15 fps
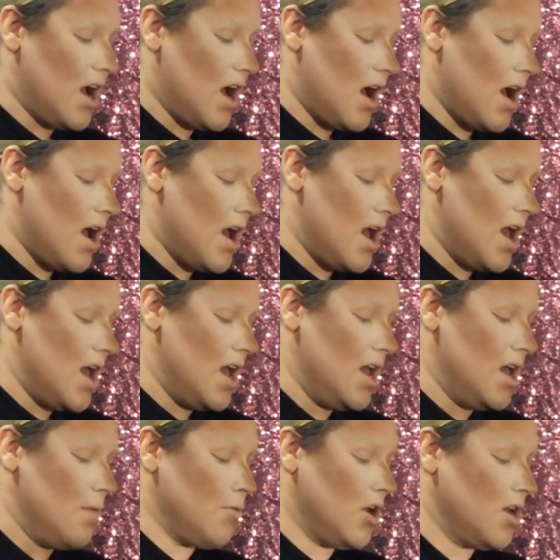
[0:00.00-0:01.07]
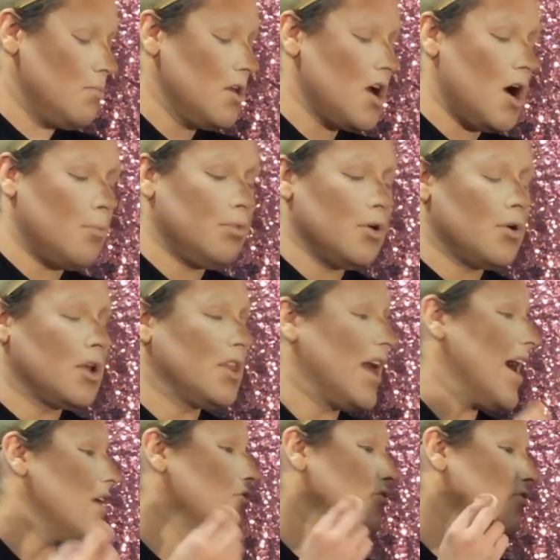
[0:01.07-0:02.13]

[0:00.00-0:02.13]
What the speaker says: I am going to be uploading that